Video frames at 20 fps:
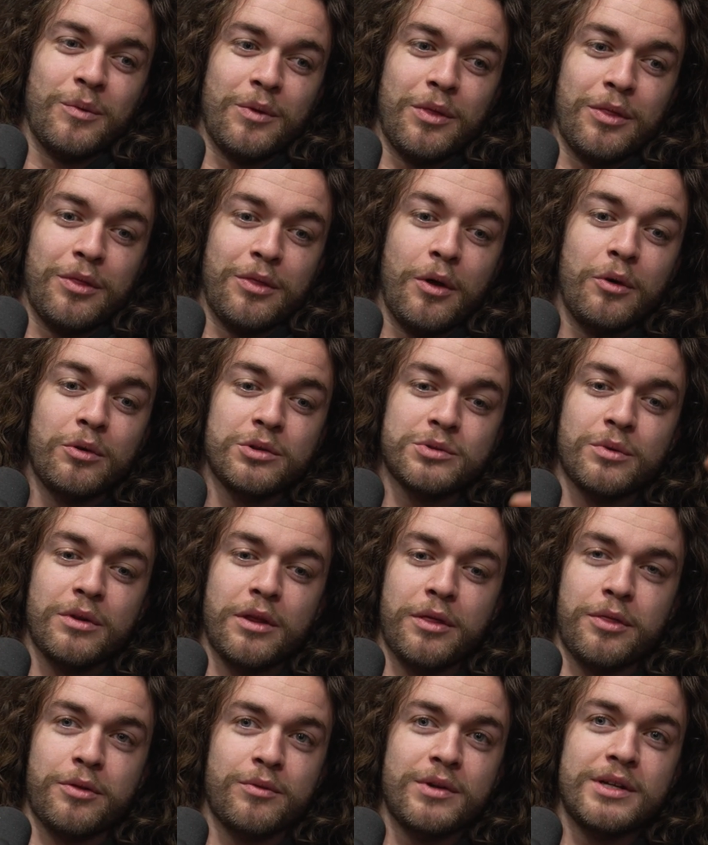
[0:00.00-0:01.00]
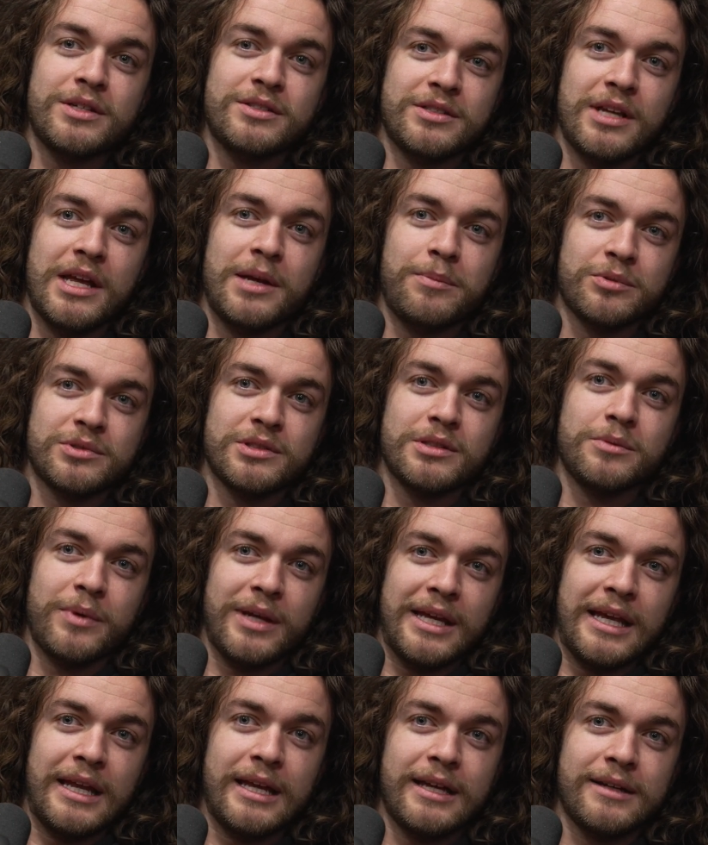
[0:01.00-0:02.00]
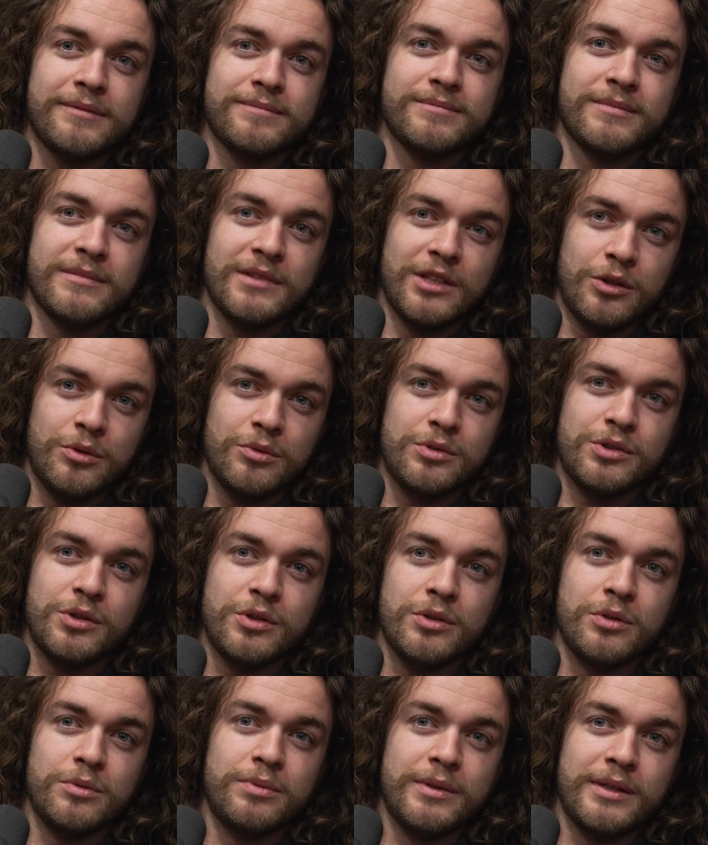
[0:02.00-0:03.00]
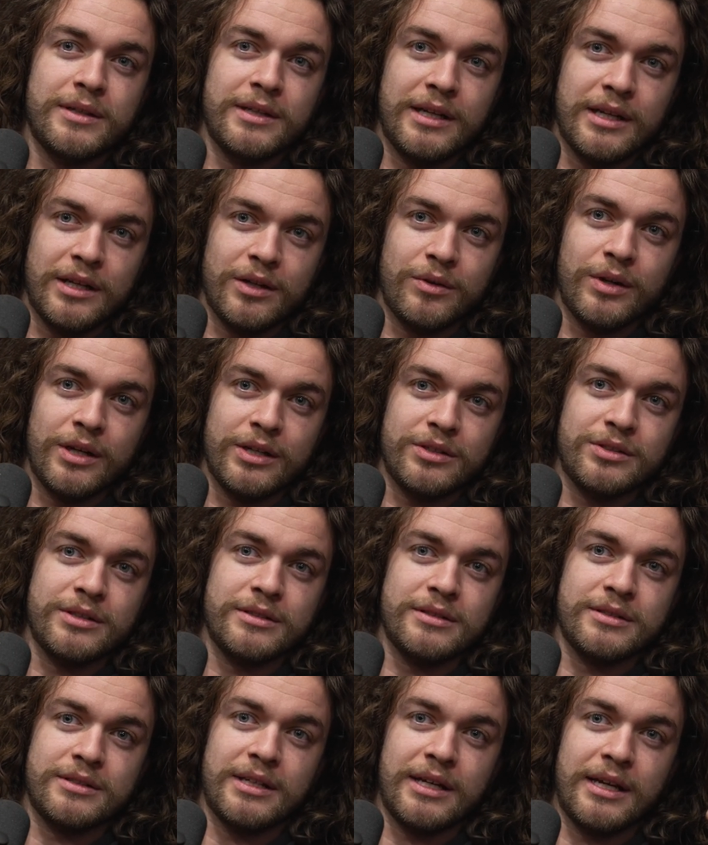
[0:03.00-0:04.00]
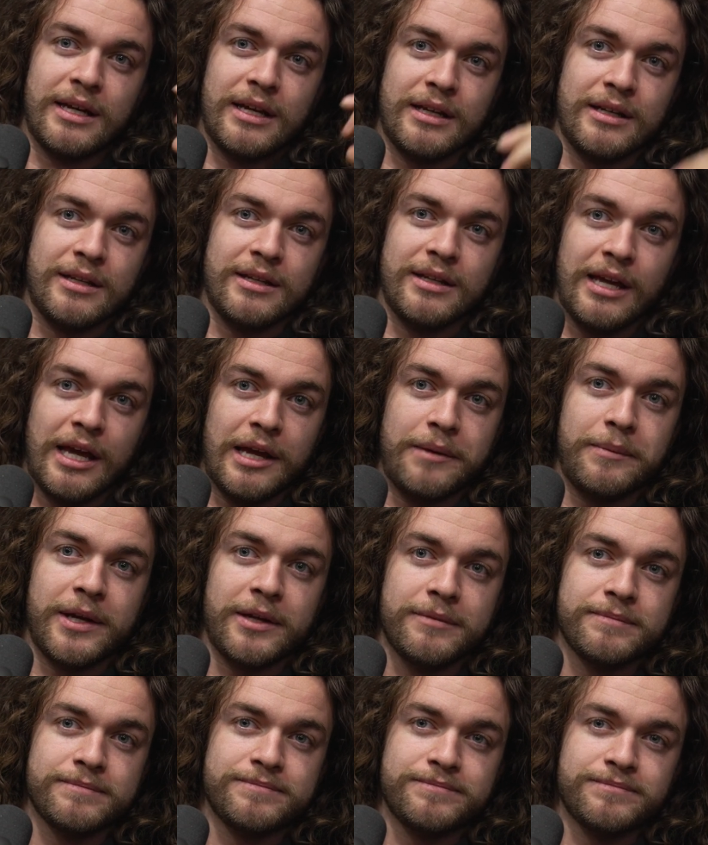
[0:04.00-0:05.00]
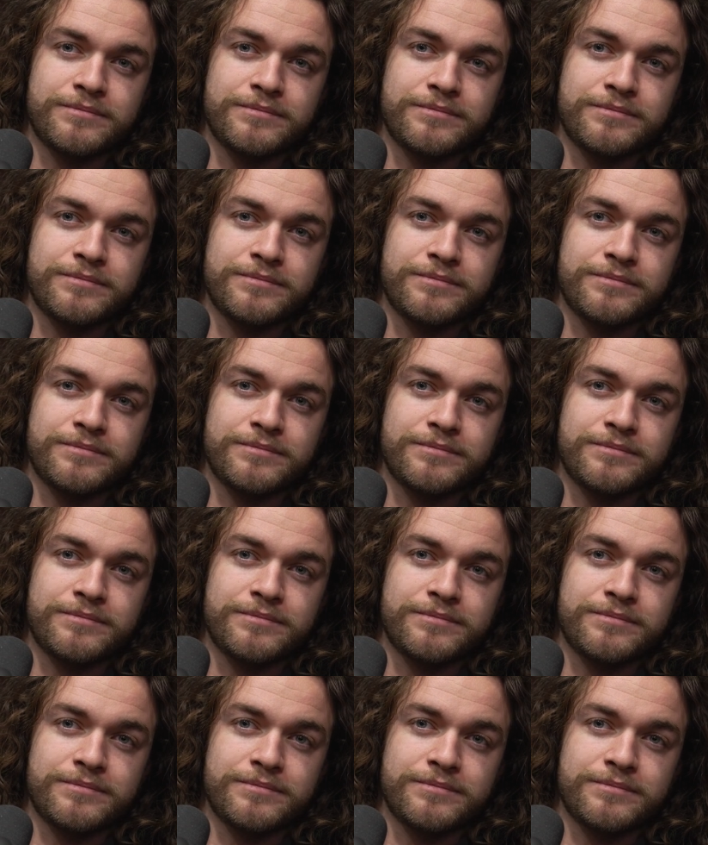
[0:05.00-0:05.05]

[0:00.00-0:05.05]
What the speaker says: those were the three staples in the beginning: YouTube, integrations, and gaming.